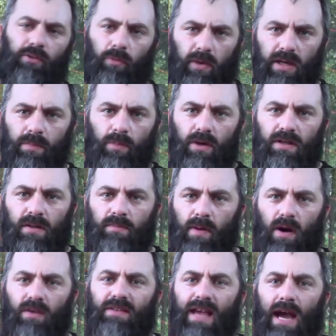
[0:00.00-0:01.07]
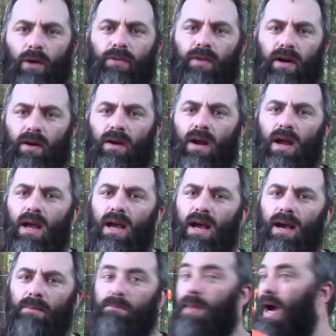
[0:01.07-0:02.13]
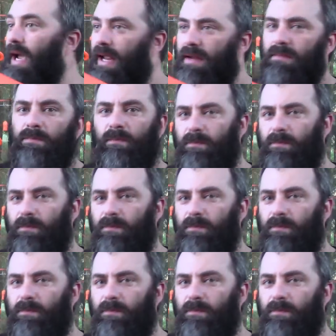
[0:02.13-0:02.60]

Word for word: 3D printed parts out there. My